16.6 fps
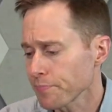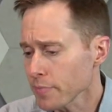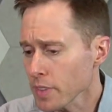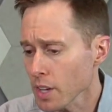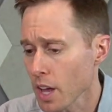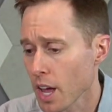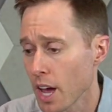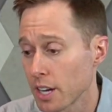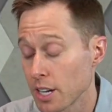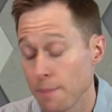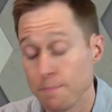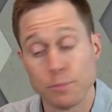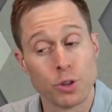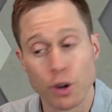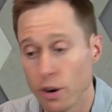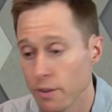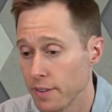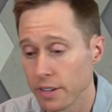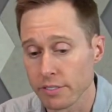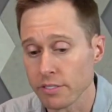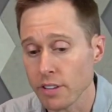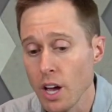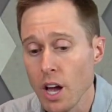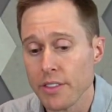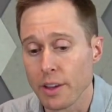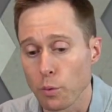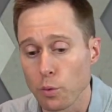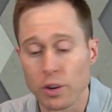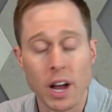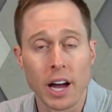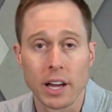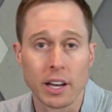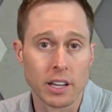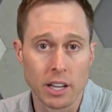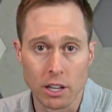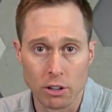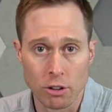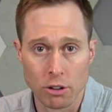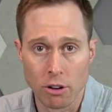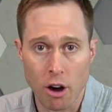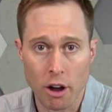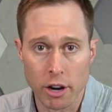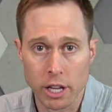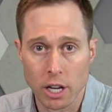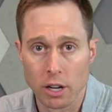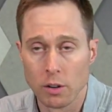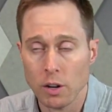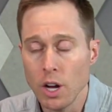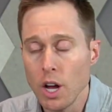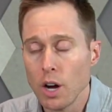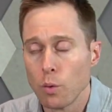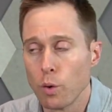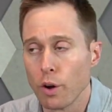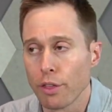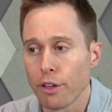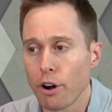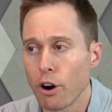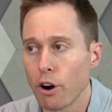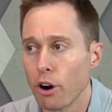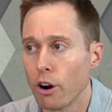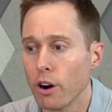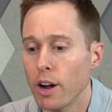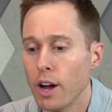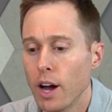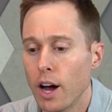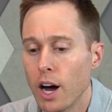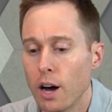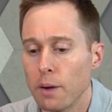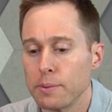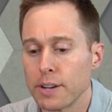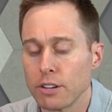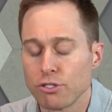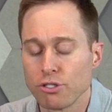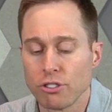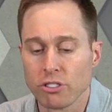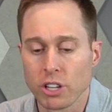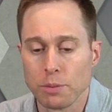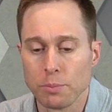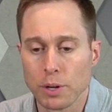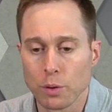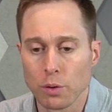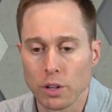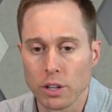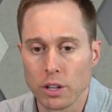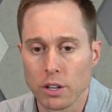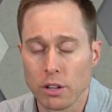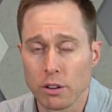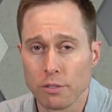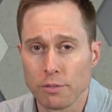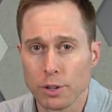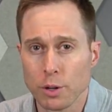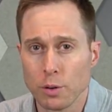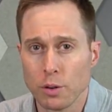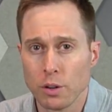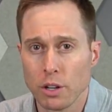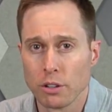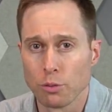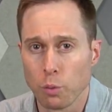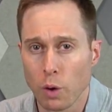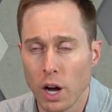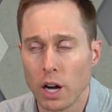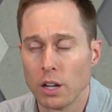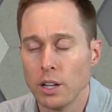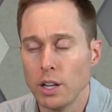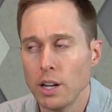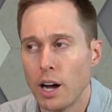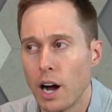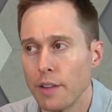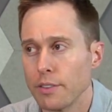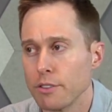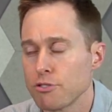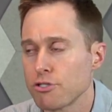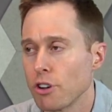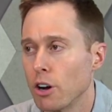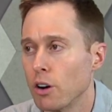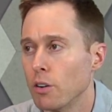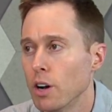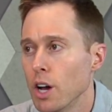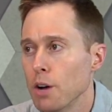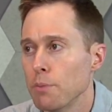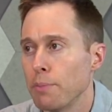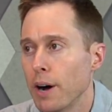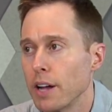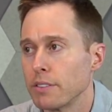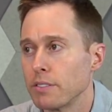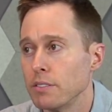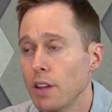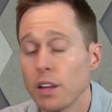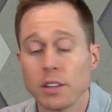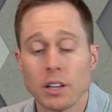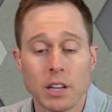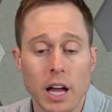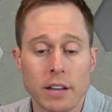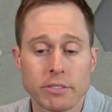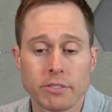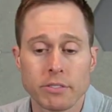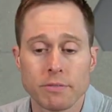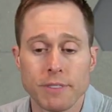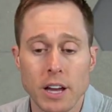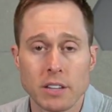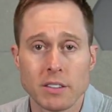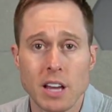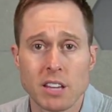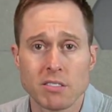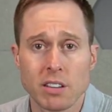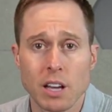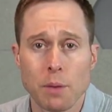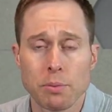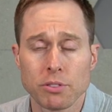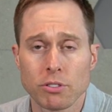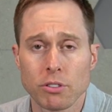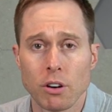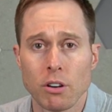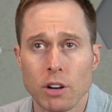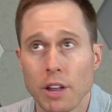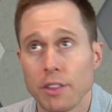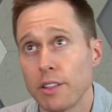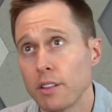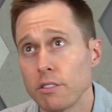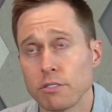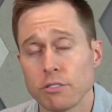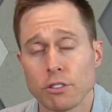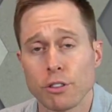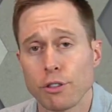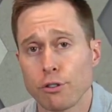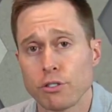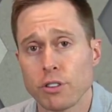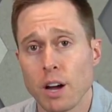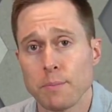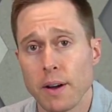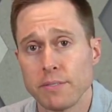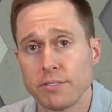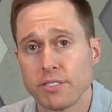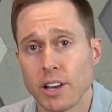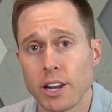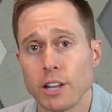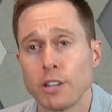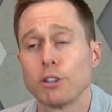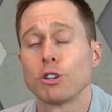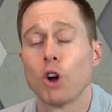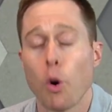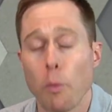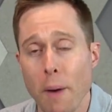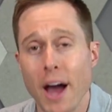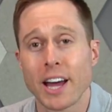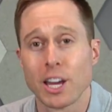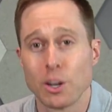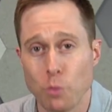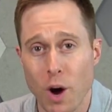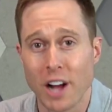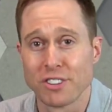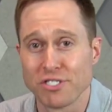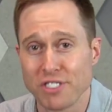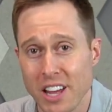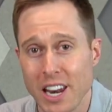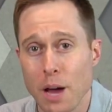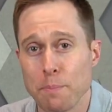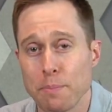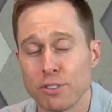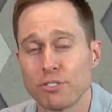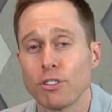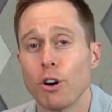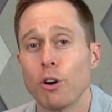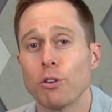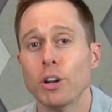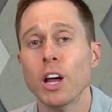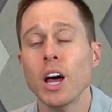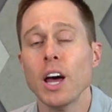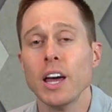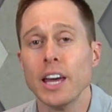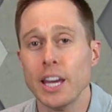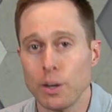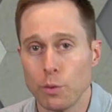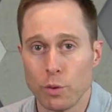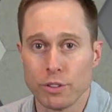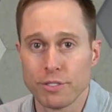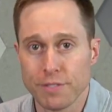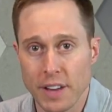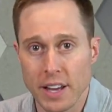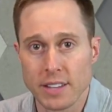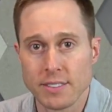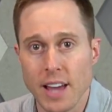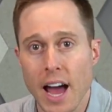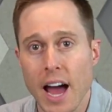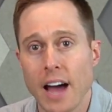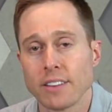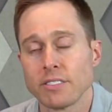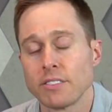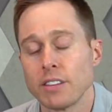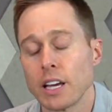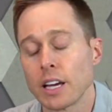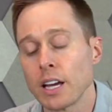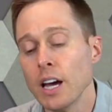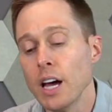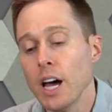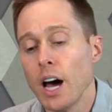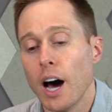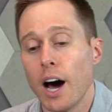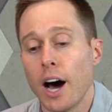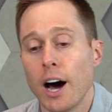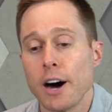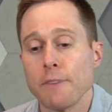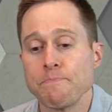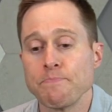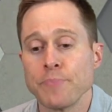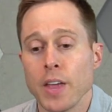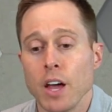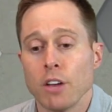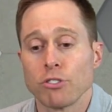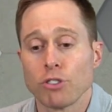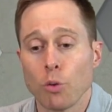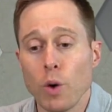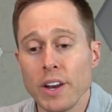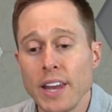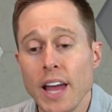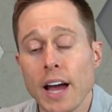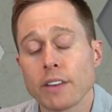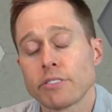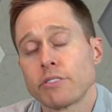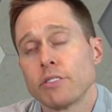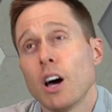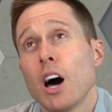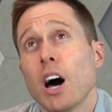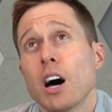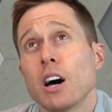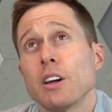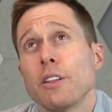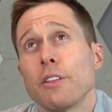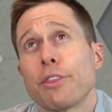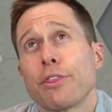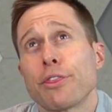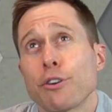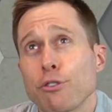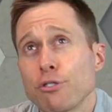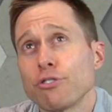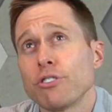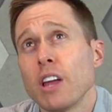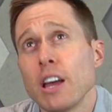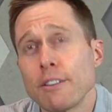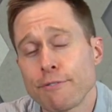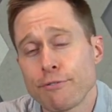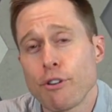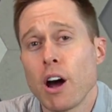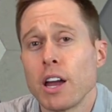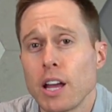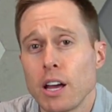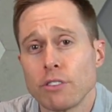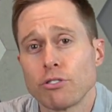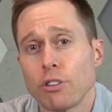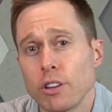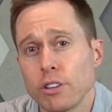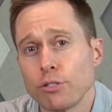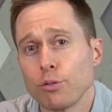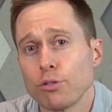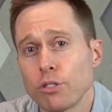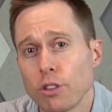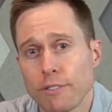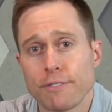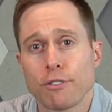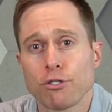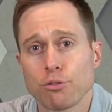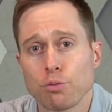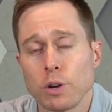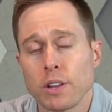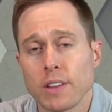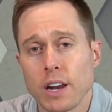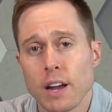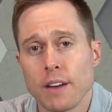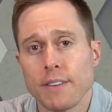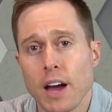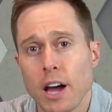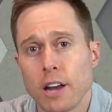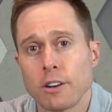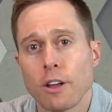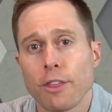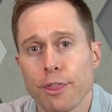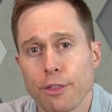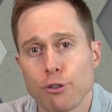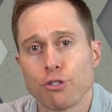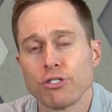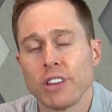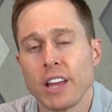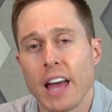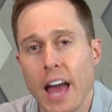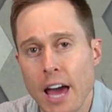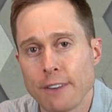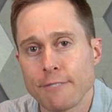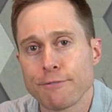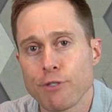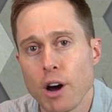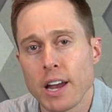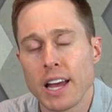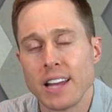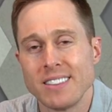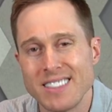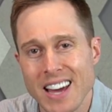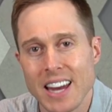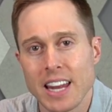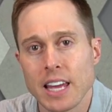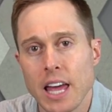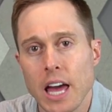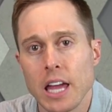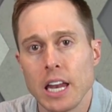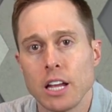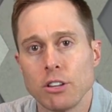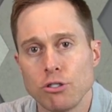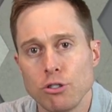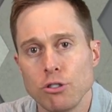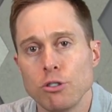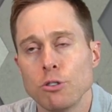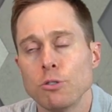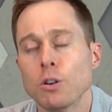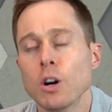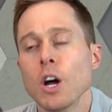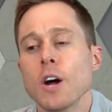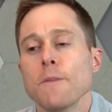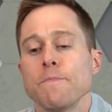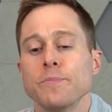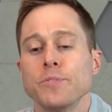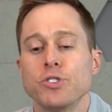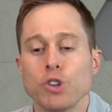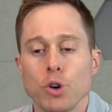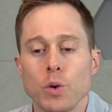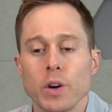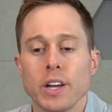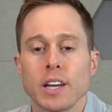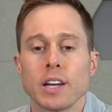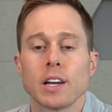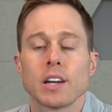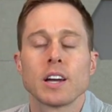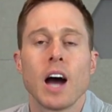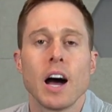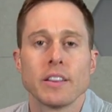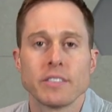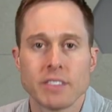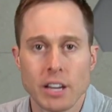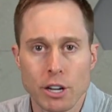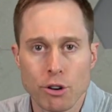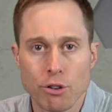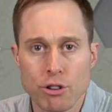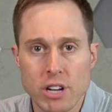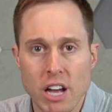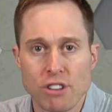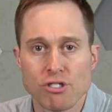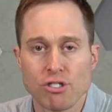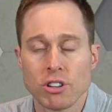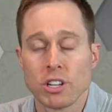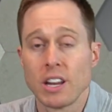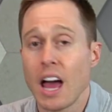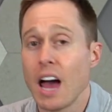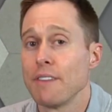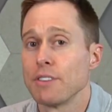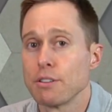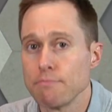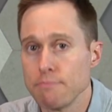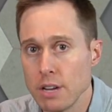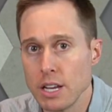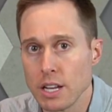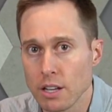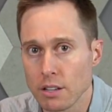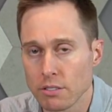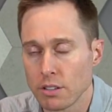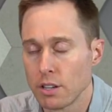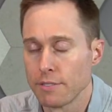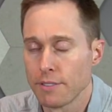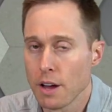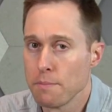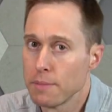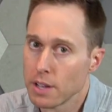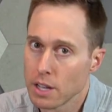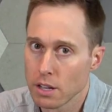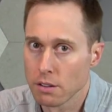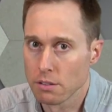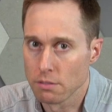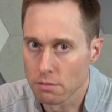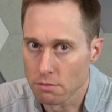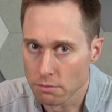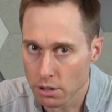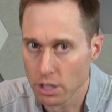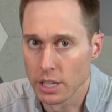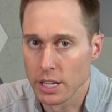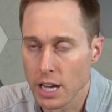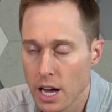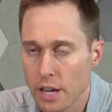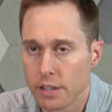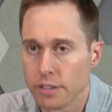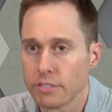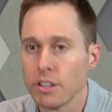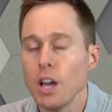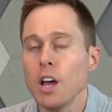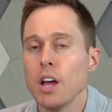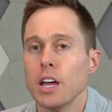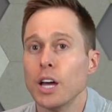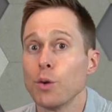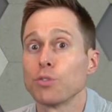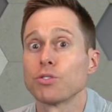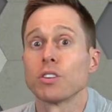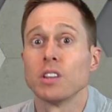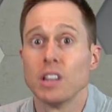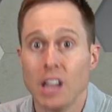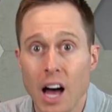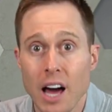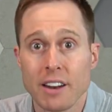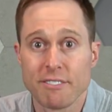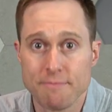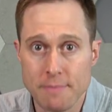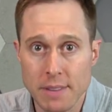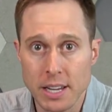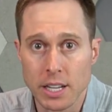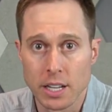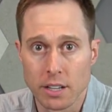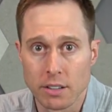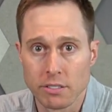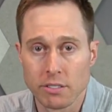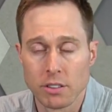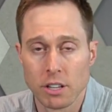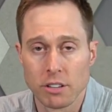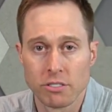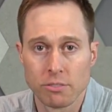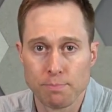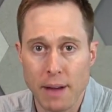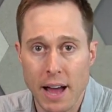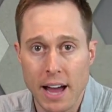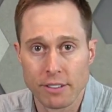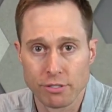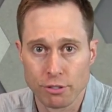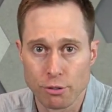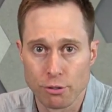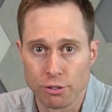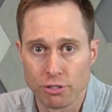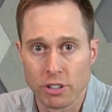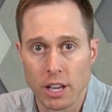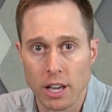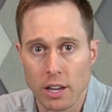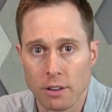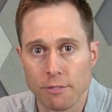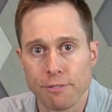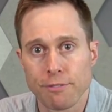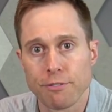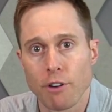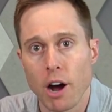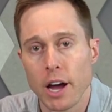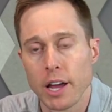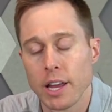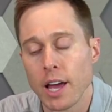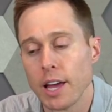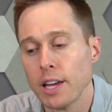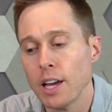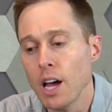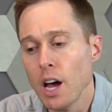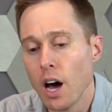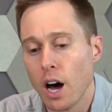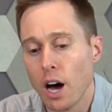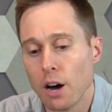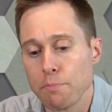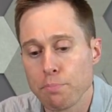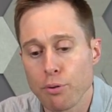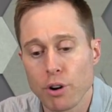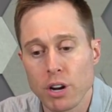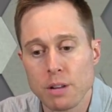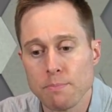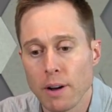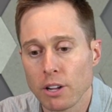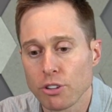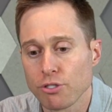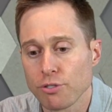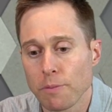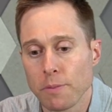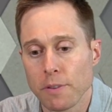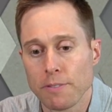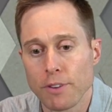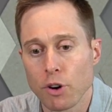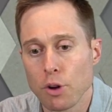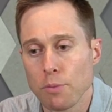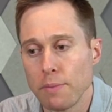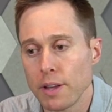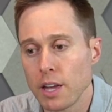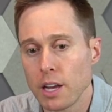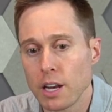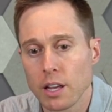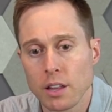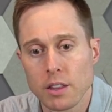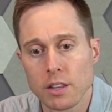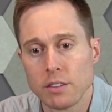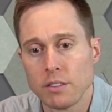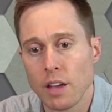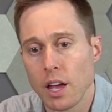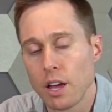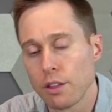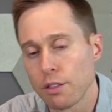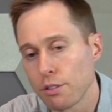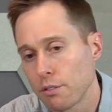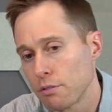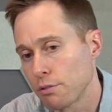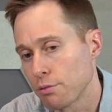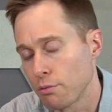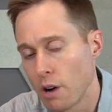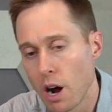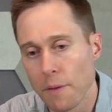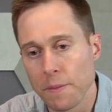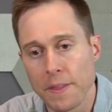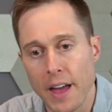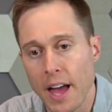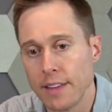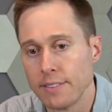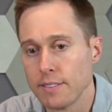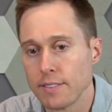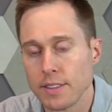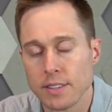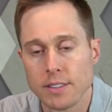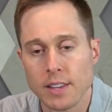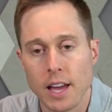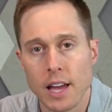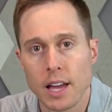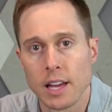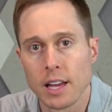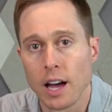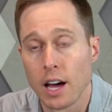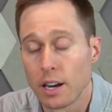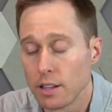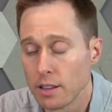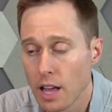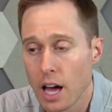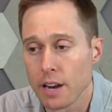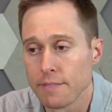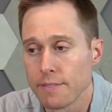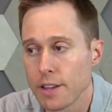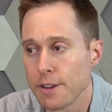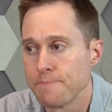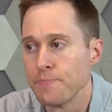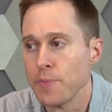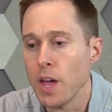And I'm nervous that we're not going to get good audio with her uh, because she's going to be a really good interview as well on the show. But nonetheless, fantastic episode. I think this is the third time I've said it. Go back and watch that episode. It was fantastic. Um, so, what next? Uh, Thursday and Friday. So, this was the first week that I've had Thursday and Friday dedicated to doing content creation and having meetings. And if I'm being really honest, it was a lot of meetings this past Thursday and Friday, uh, pretty much from the very beginning of the day throughout the end of the day. On a lot of them,